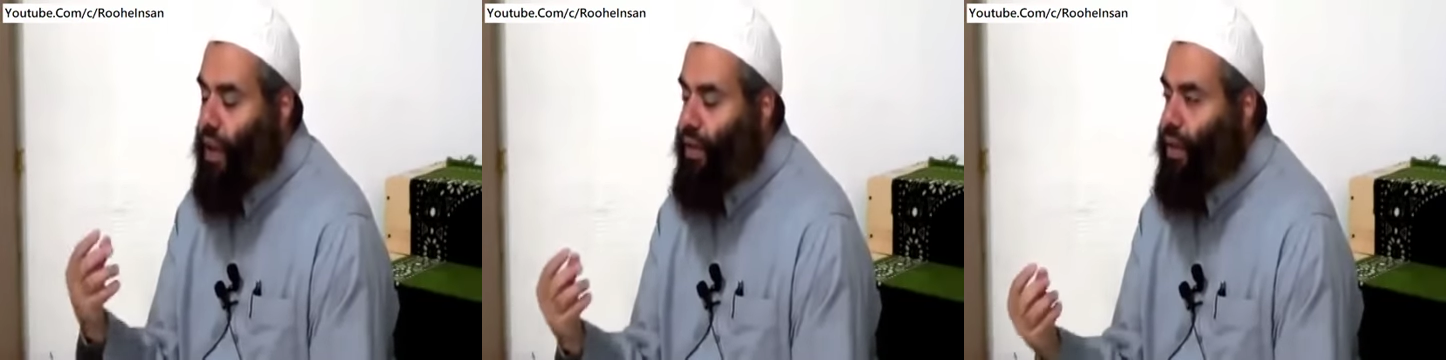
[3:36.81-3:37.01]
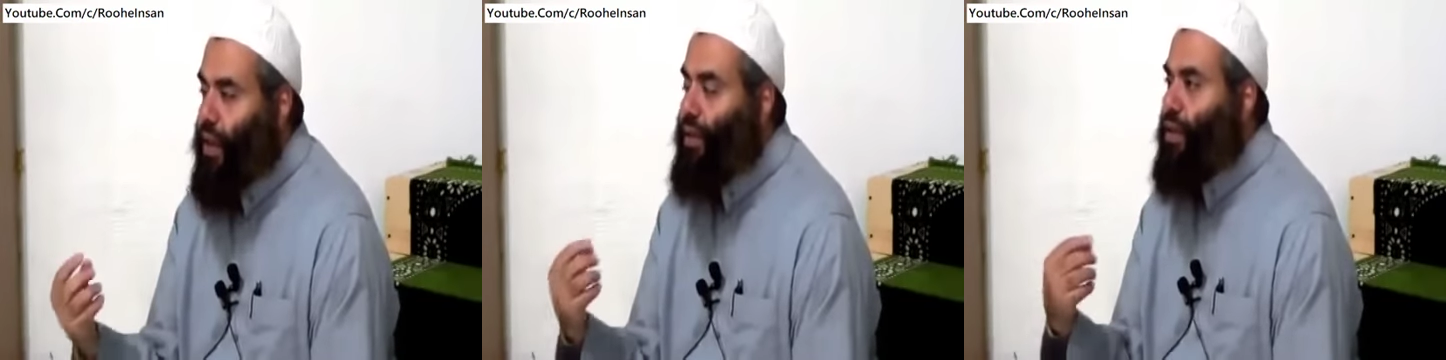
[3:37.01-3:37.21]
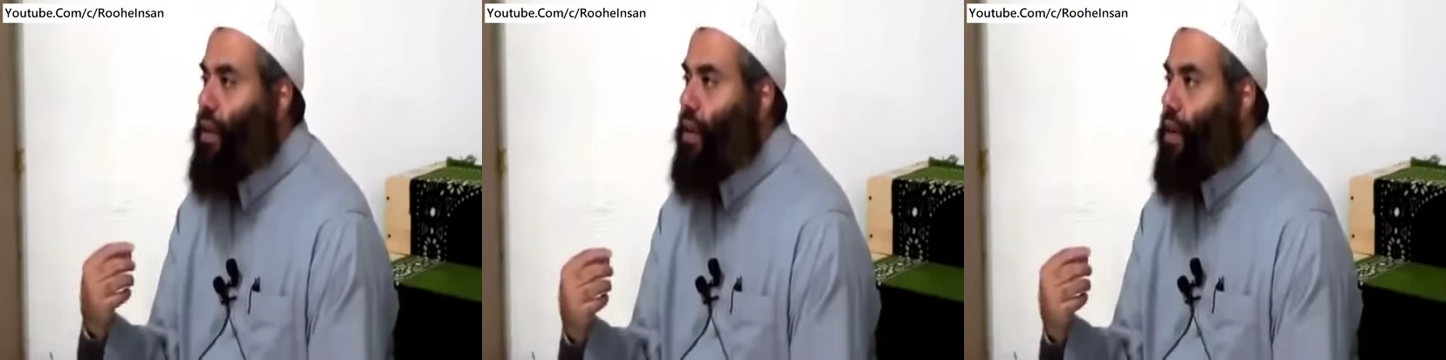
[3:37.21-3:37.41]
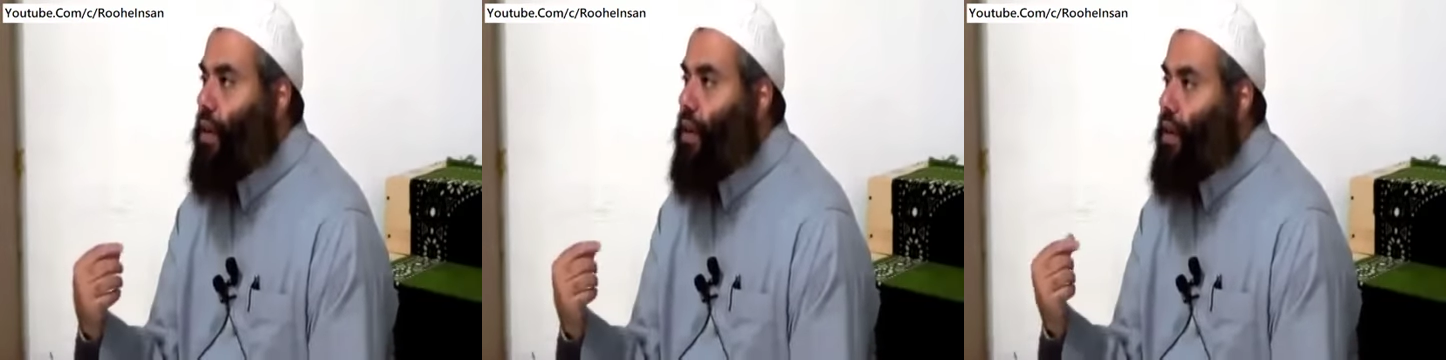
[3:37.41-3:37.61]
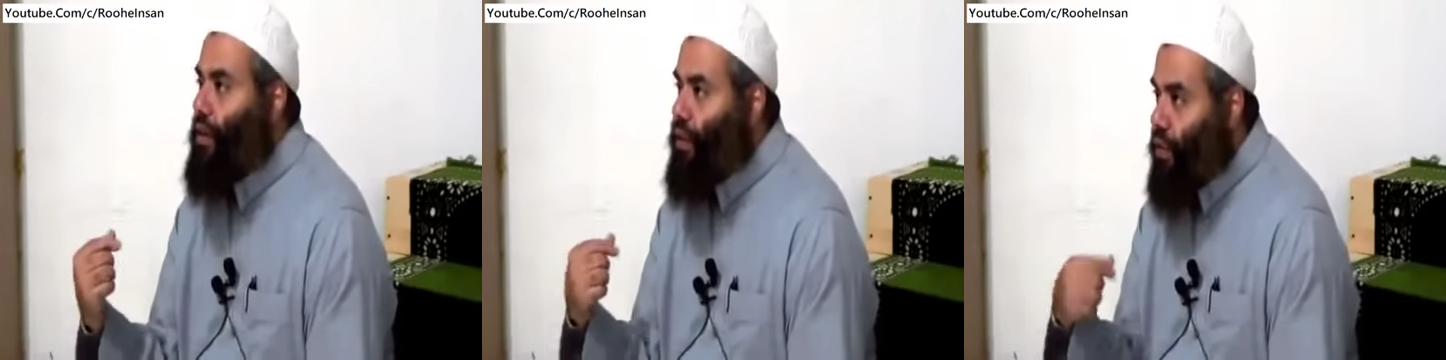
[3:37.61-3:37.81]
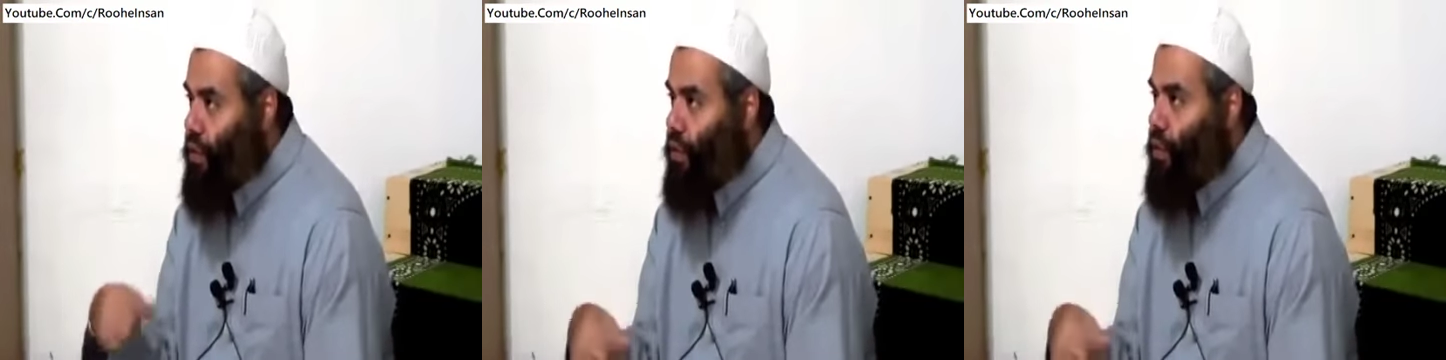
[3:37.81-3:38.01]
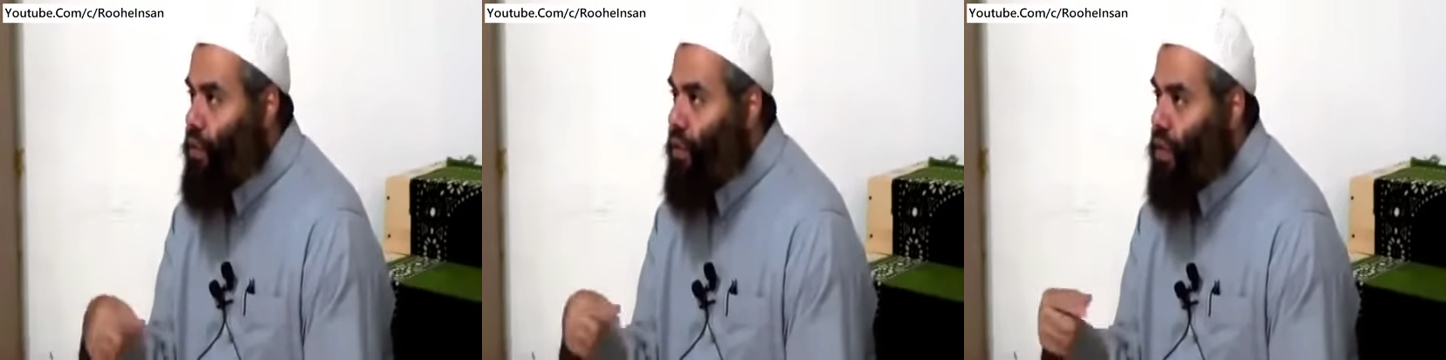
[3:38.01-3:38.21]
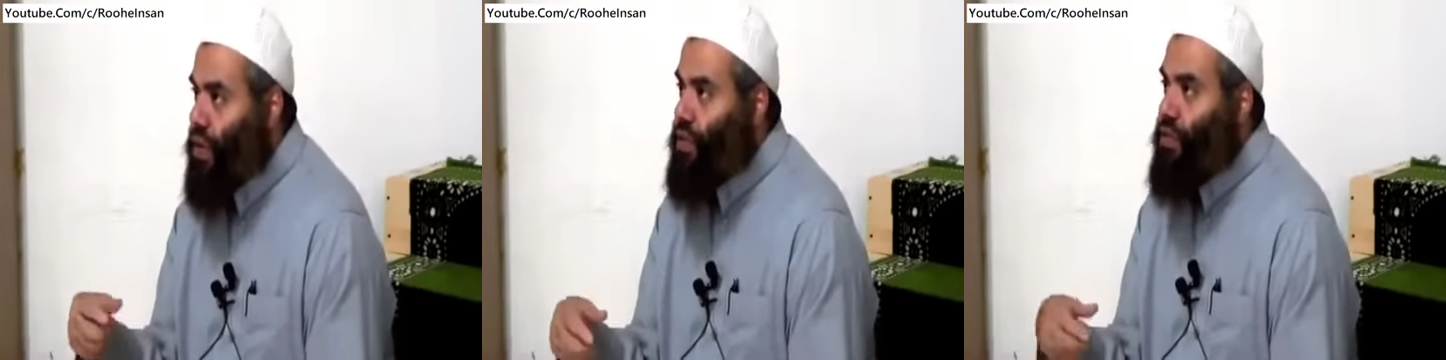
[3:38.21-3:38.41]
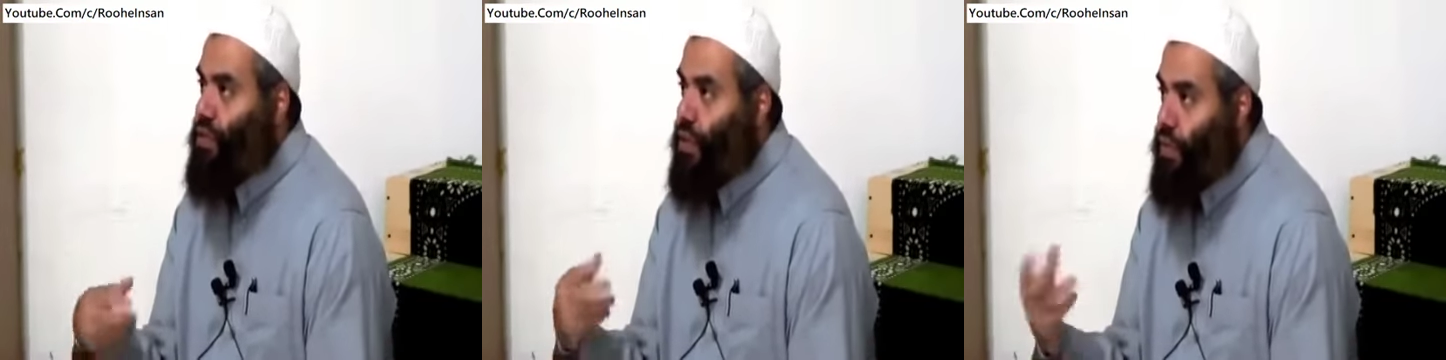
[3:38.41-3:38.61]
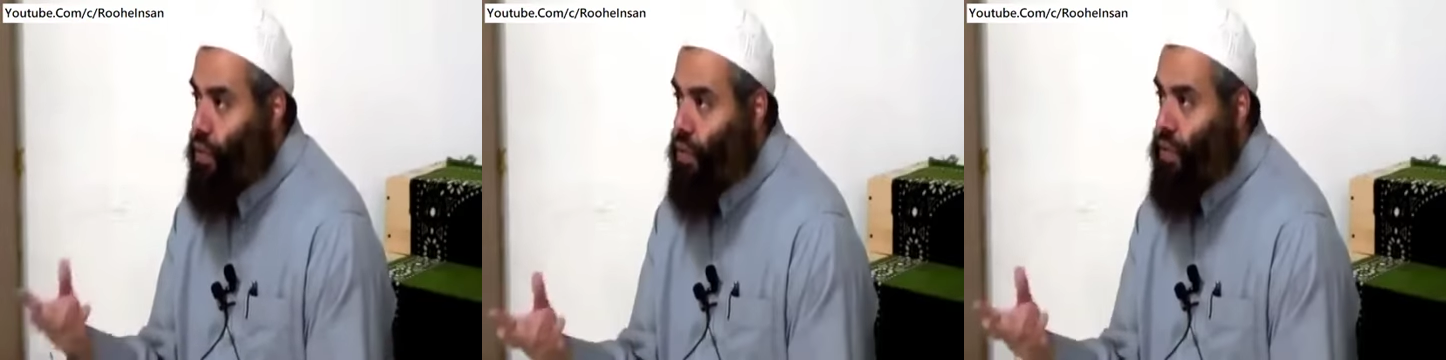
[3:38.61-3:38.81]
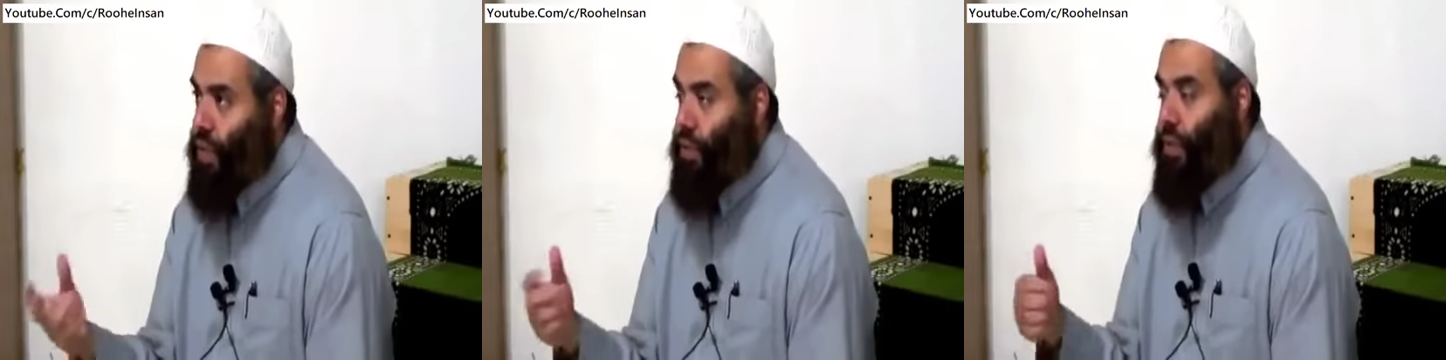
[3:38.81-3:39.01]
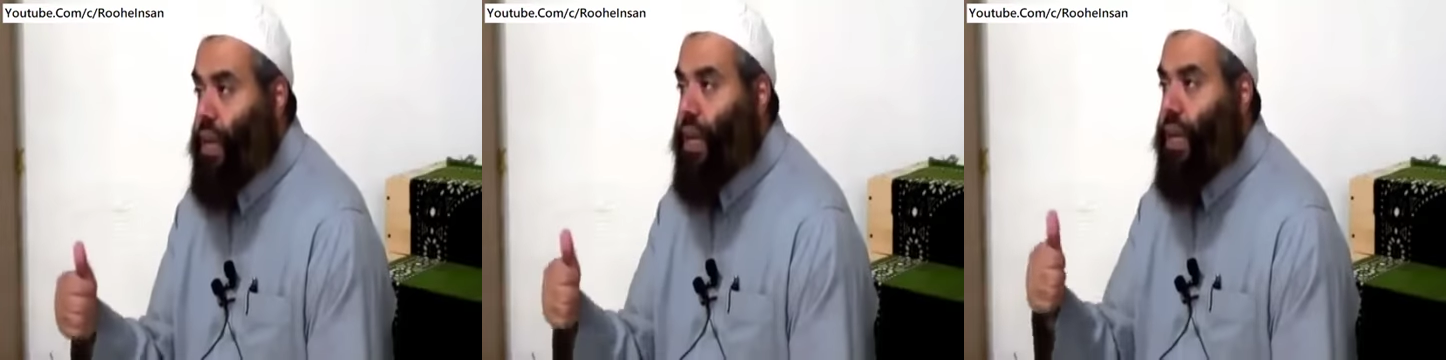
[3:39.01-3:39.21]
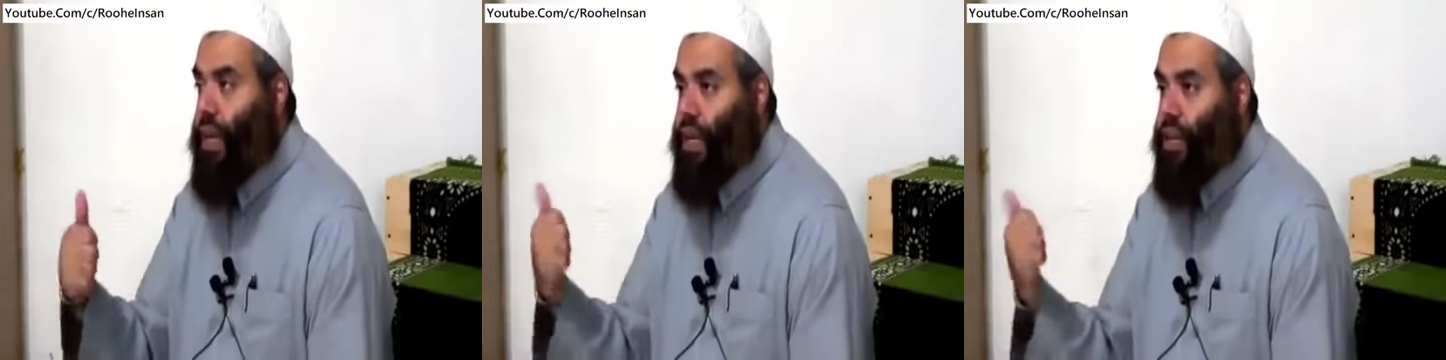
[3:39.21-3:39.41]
a favor for you, that you reward him.